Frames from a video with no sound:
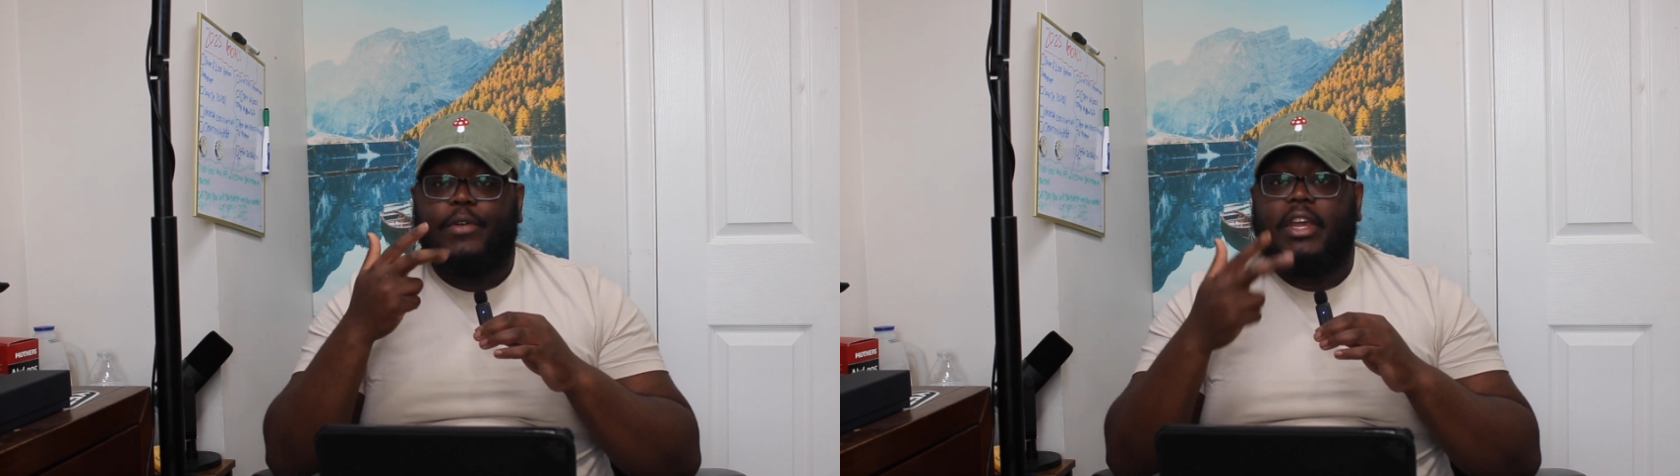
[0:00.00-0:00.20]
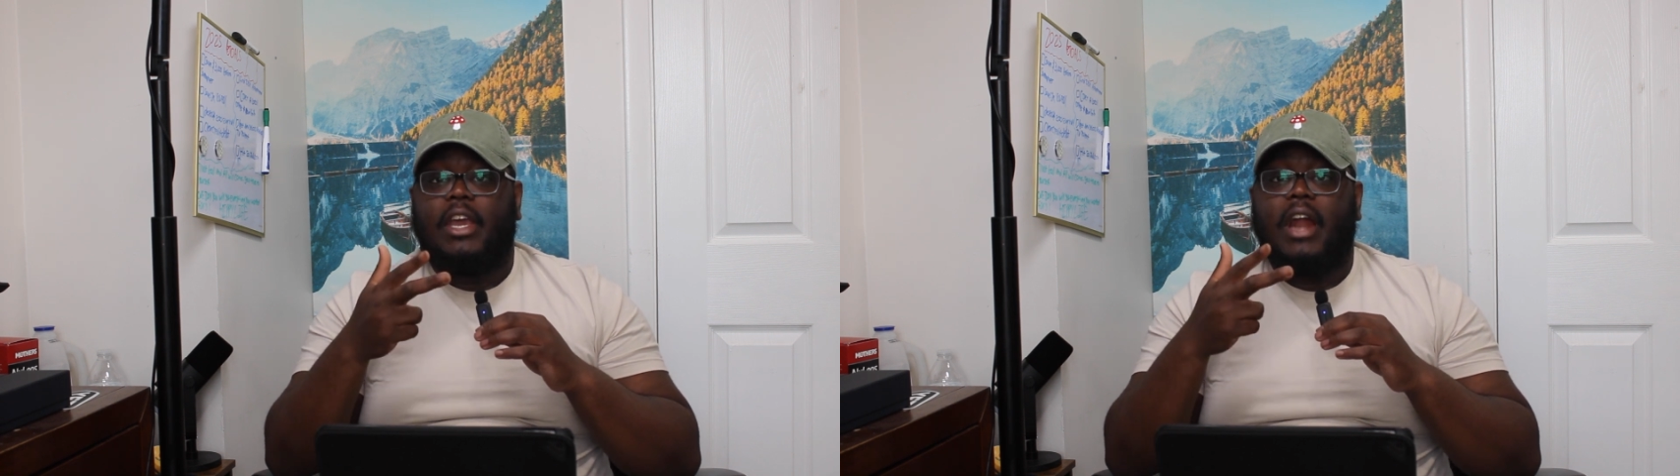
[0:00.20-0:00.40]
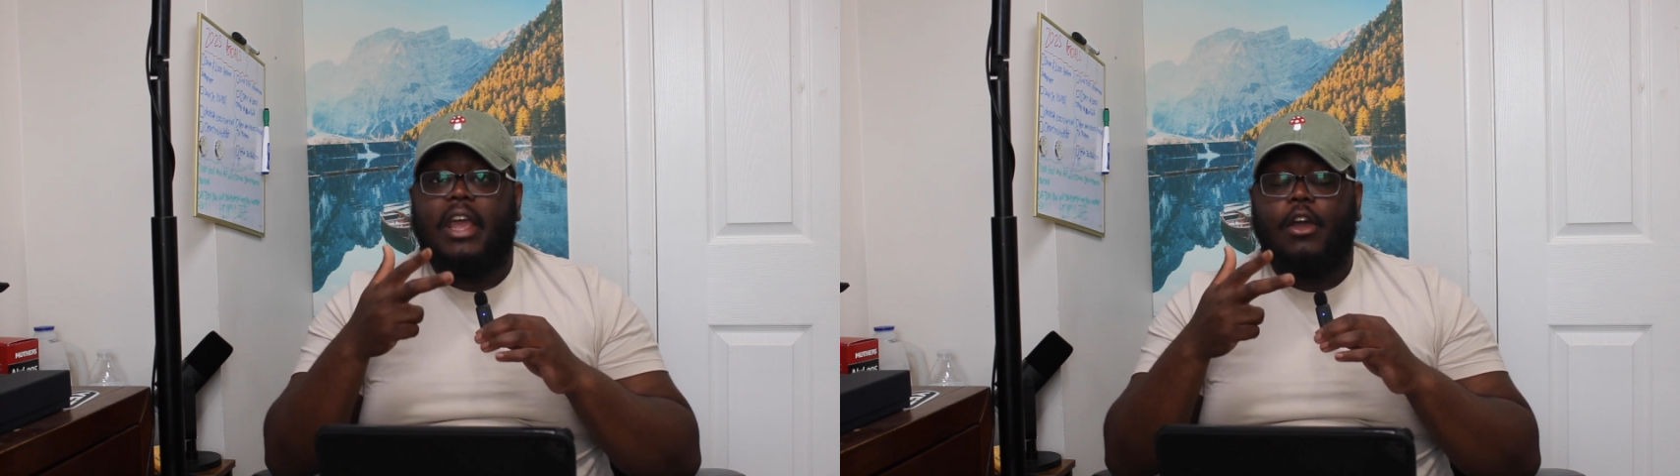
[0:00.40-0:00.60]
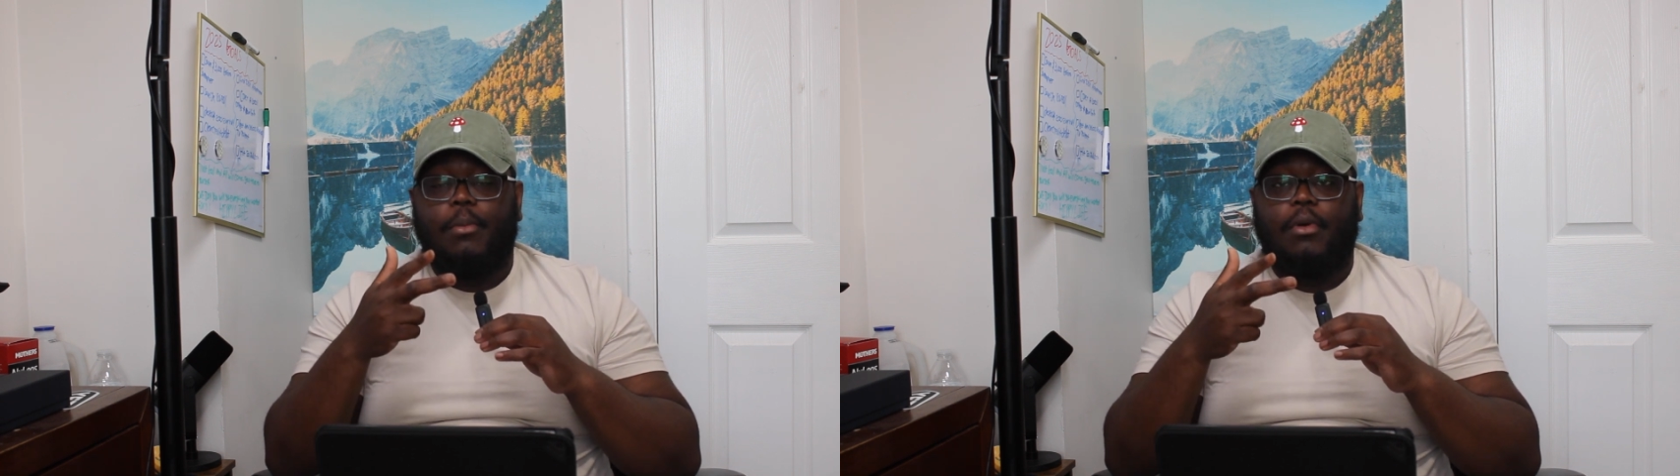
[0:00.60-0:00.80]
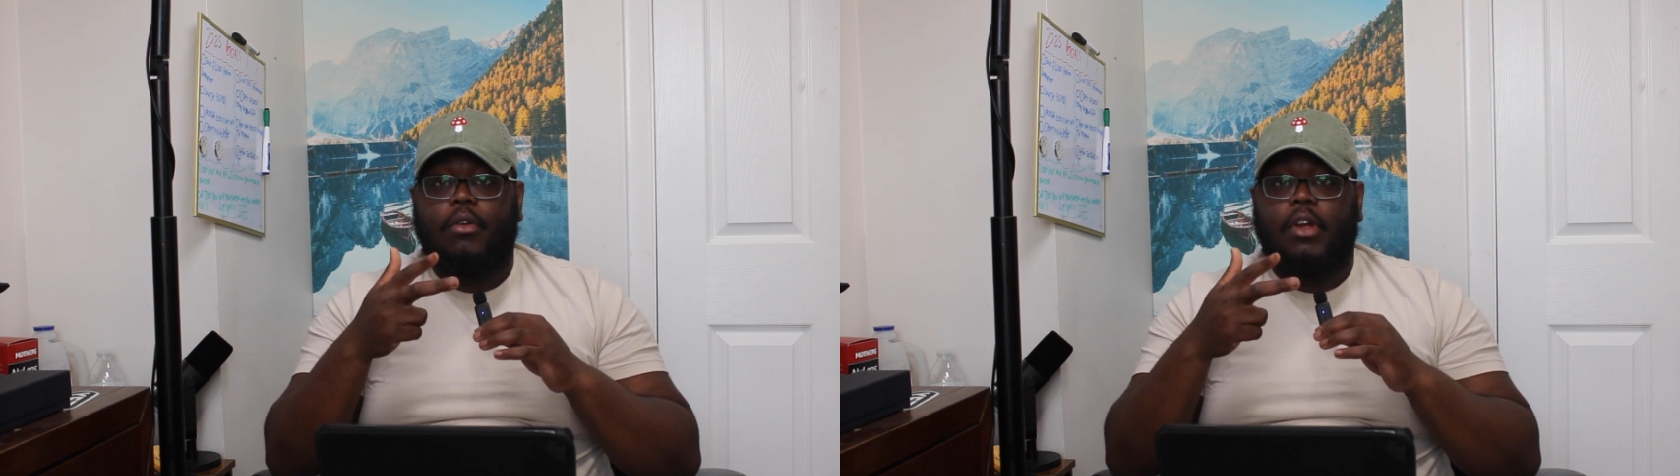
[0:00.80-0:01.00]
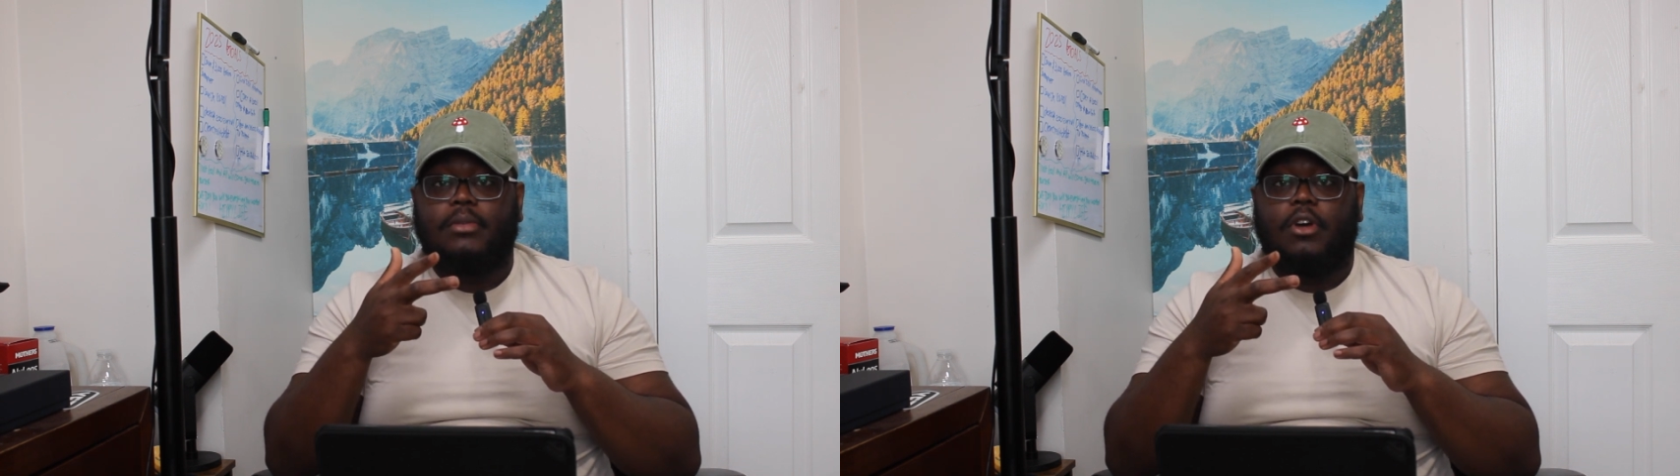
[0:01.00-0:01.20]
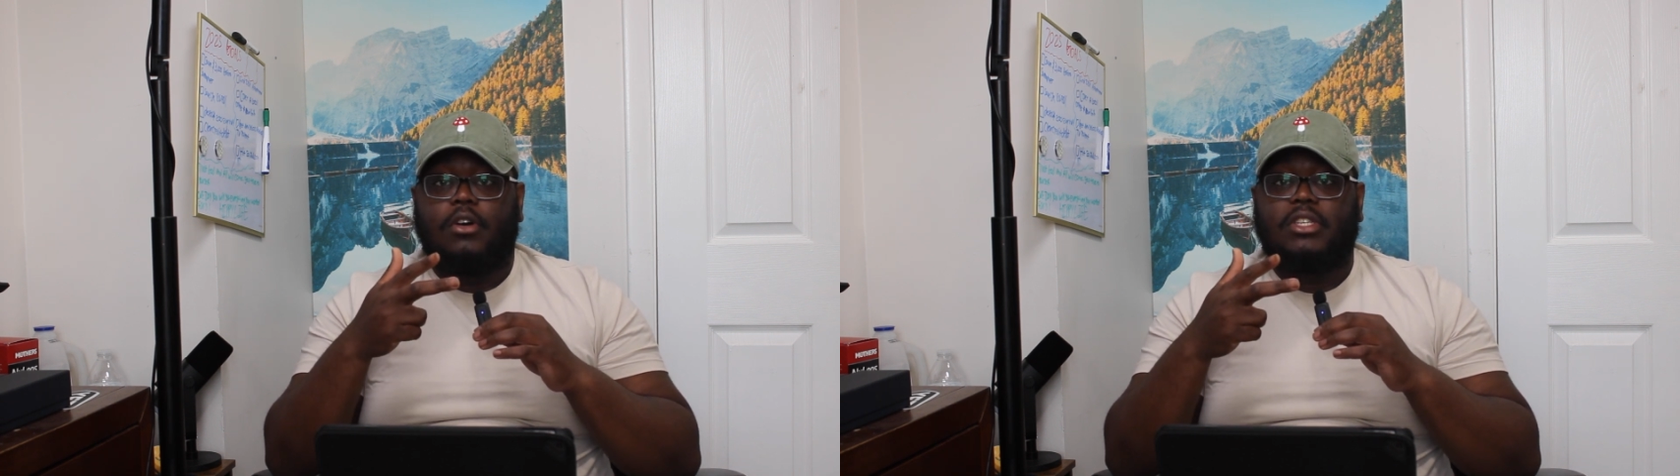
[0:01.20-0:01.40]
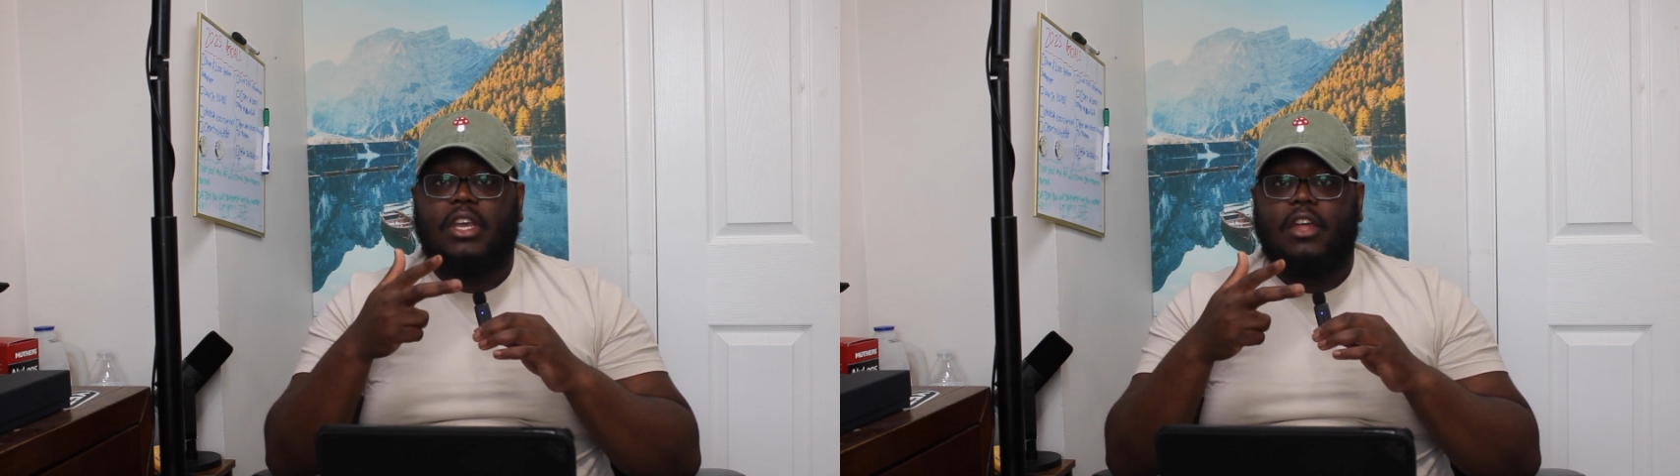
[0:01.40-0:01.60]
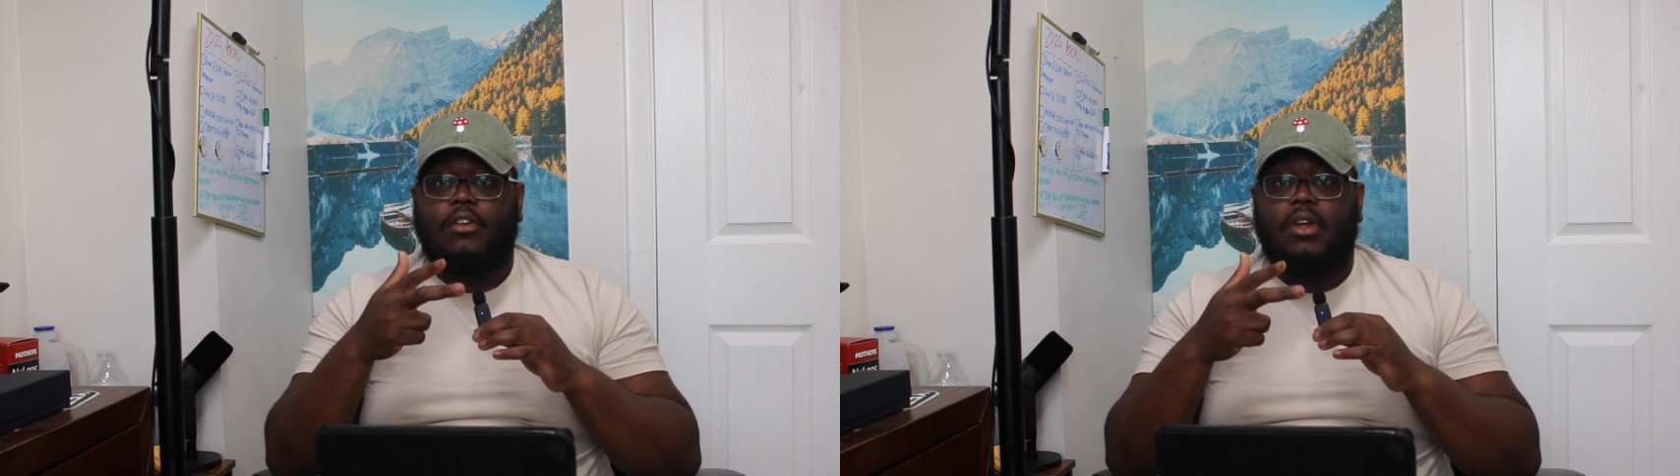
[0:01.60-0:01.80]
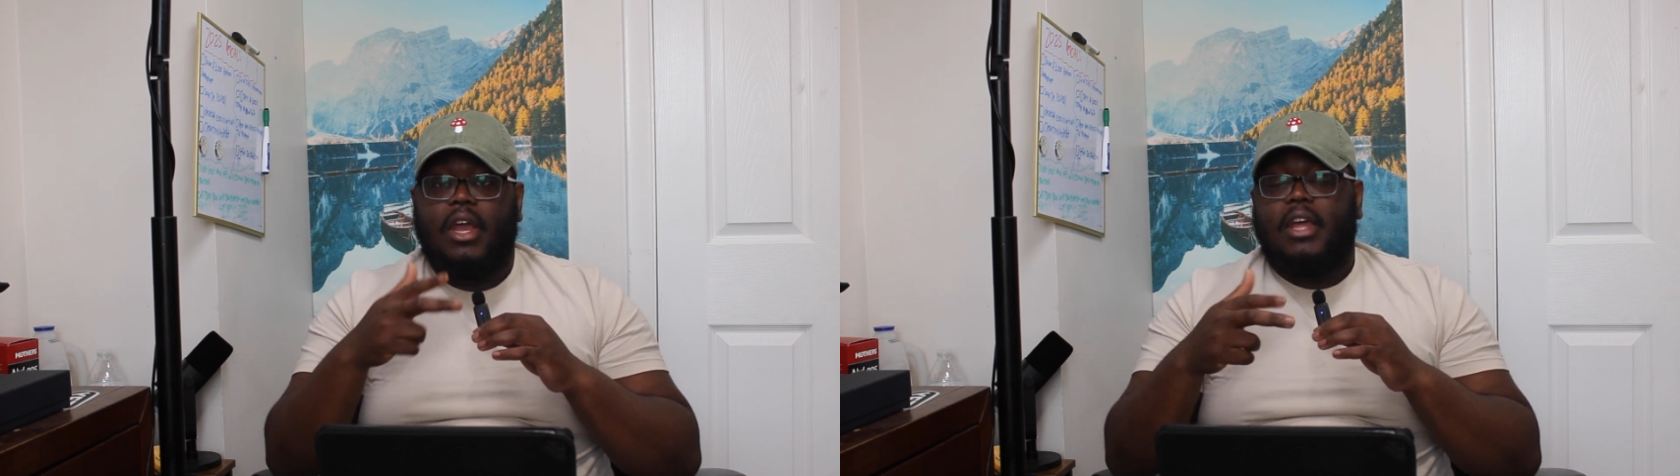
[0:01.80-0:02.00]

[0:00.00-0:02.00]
the NIL programs altogether.